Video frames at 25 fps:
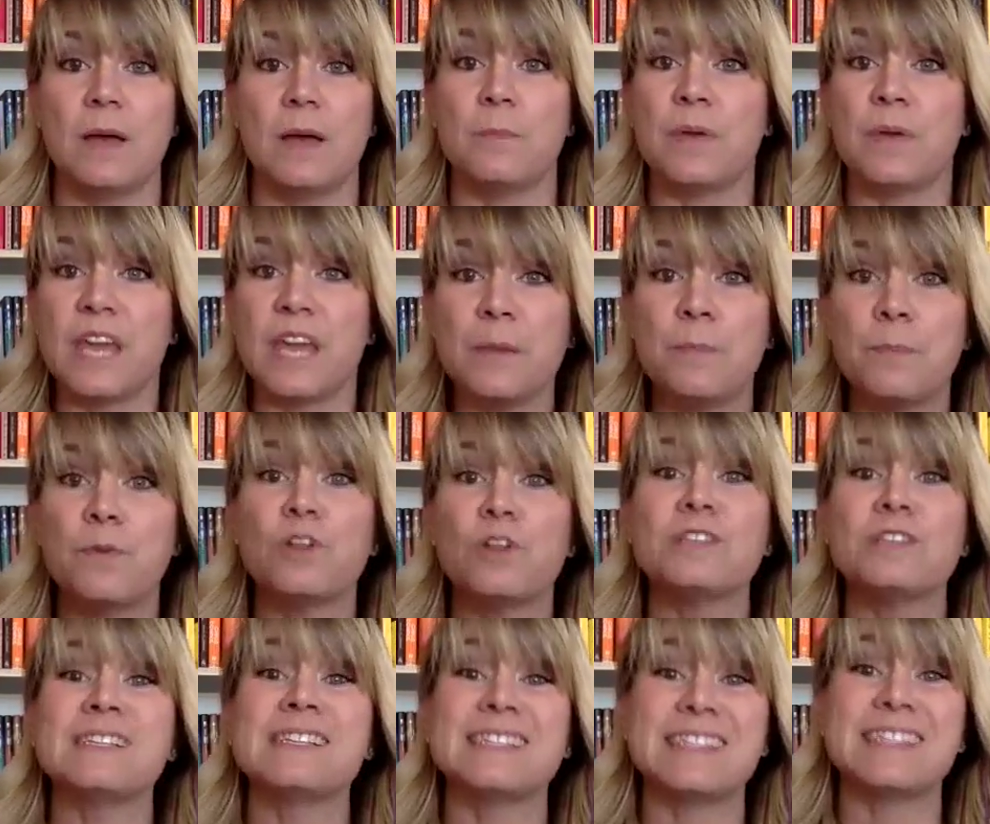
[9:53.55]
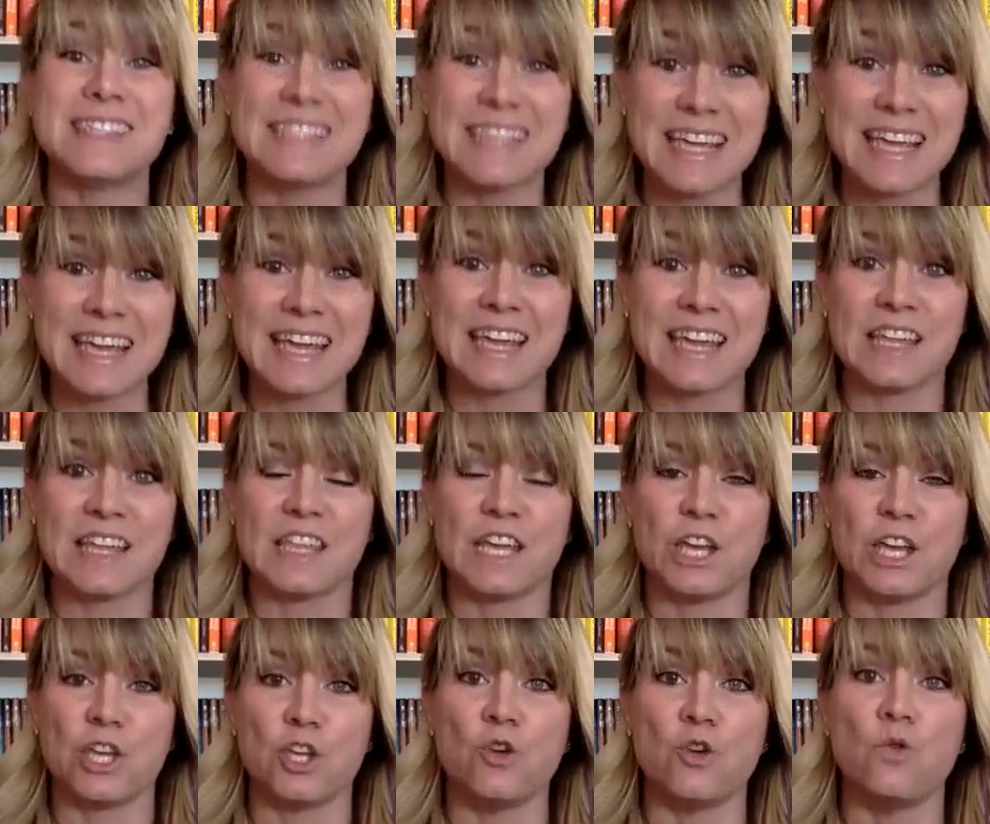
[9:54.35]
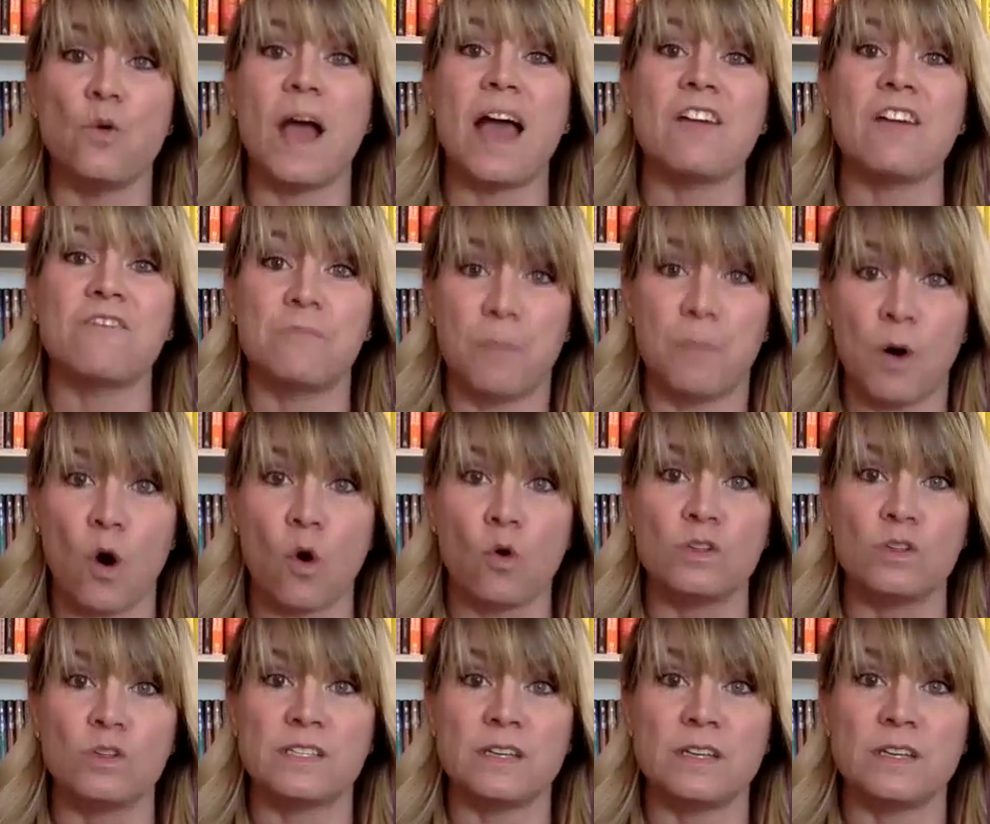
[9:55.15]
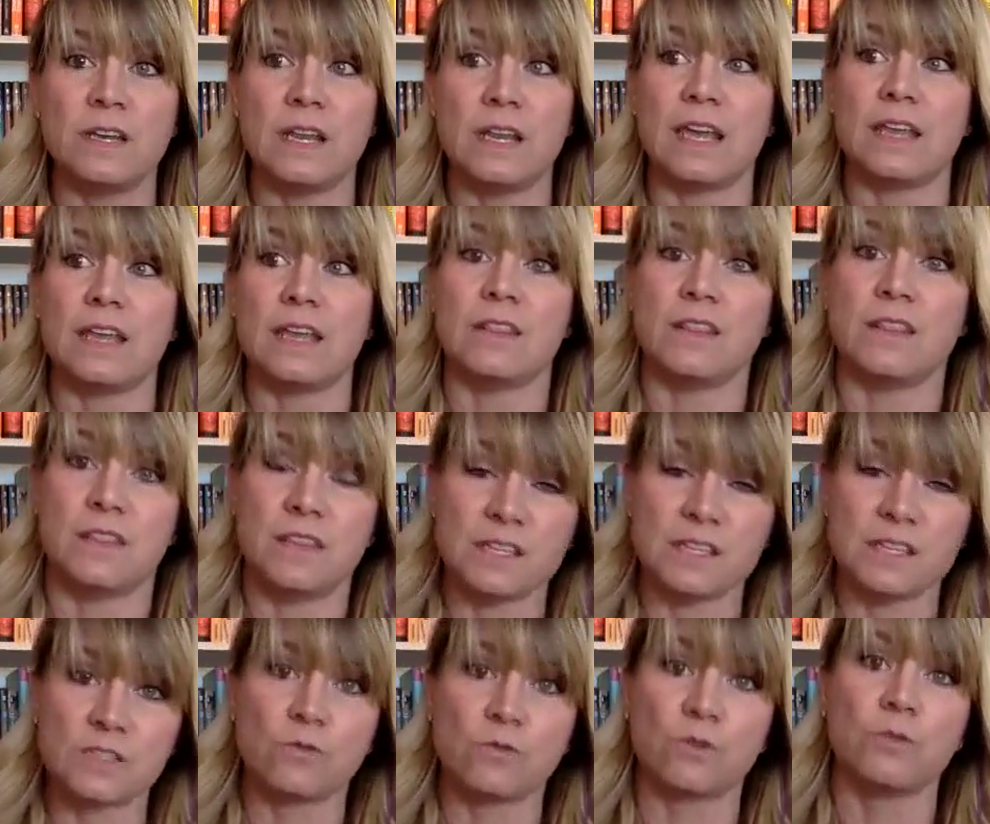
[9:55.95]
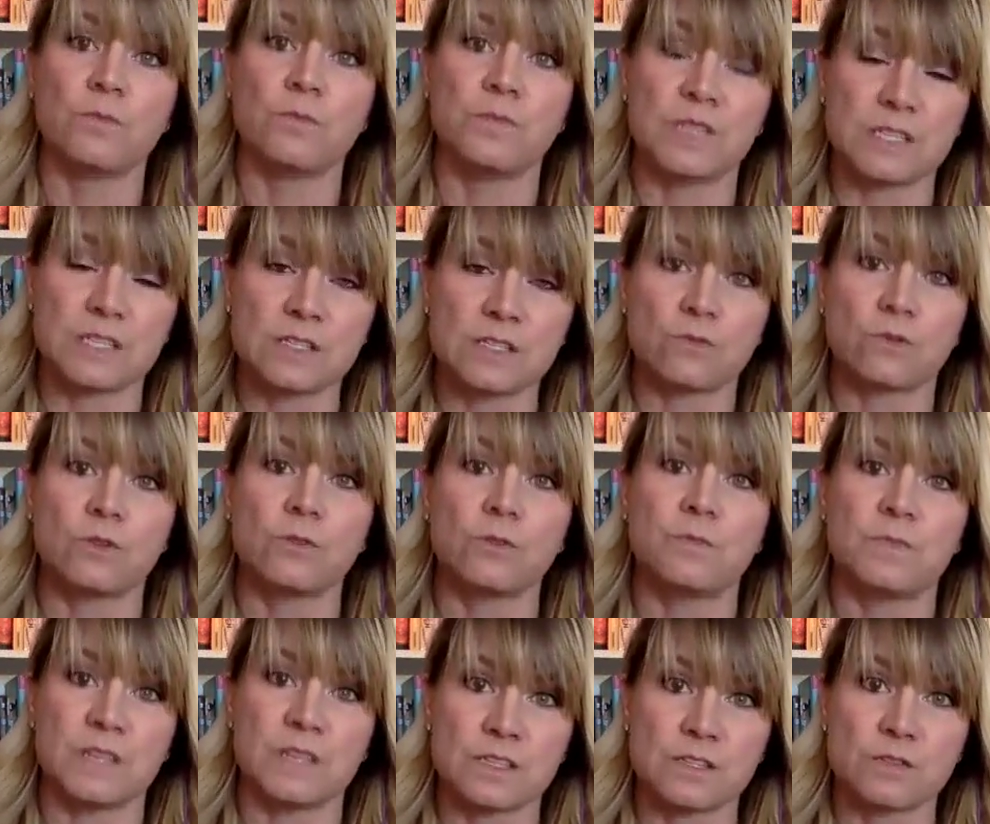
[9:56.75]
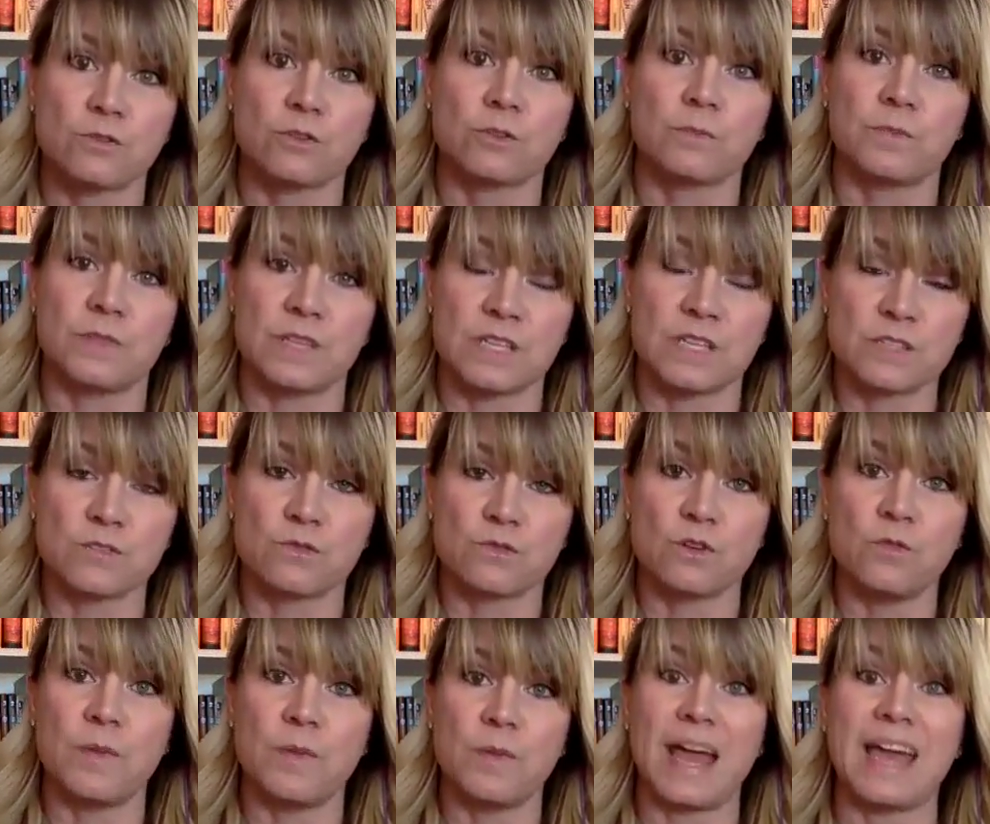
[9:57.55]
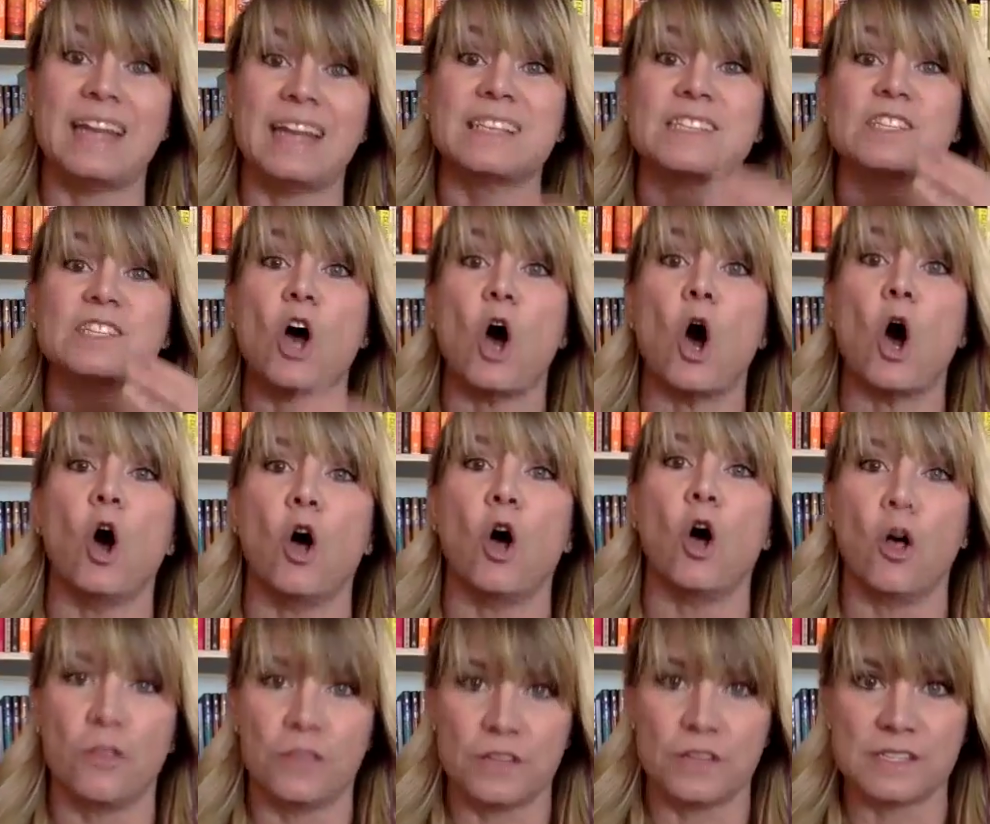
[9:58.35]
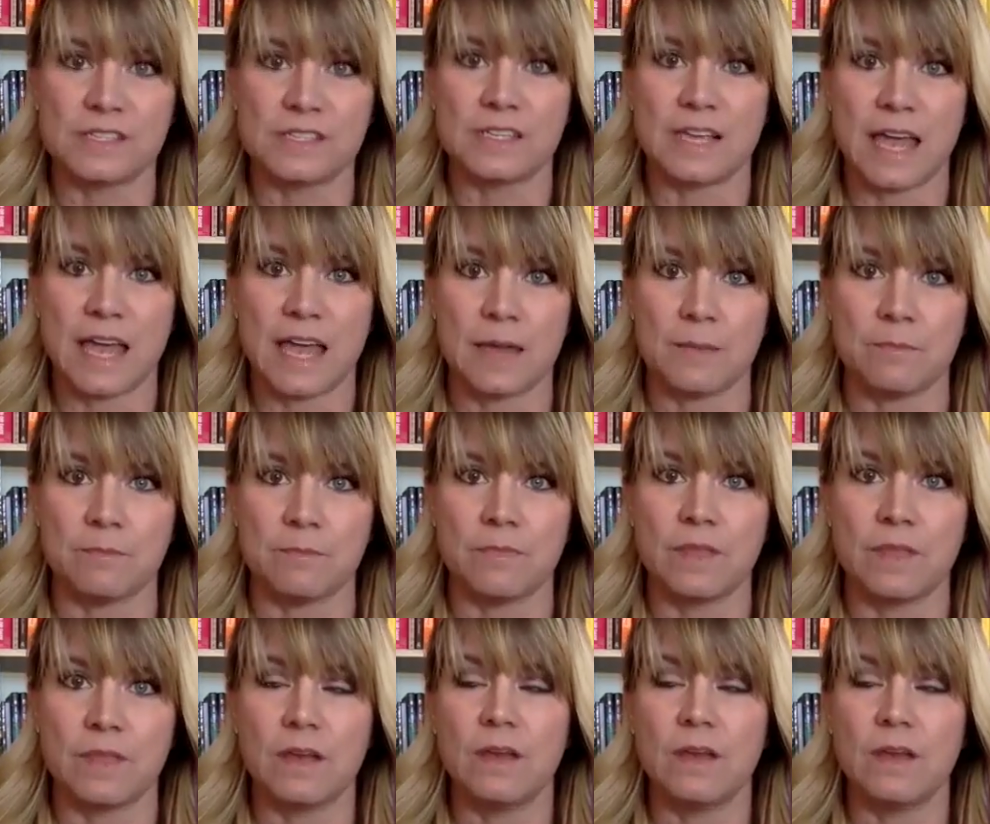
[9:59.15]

people see that you have posted in this group, this group, this group, this group, and it's all the same.